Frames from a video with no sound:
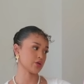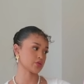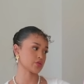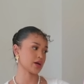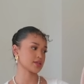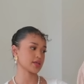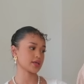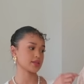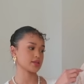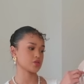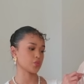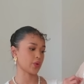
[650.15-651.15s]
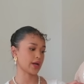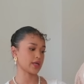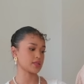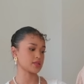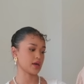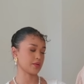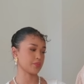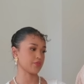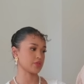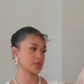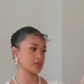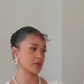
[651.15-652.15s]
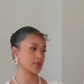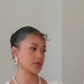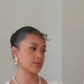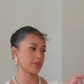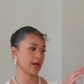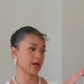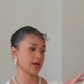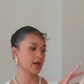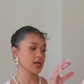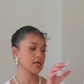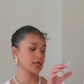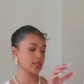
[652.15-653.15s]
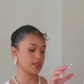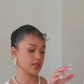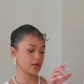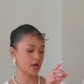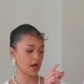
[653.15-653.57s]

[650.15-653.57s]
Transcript: It also has like this white type of detailing by the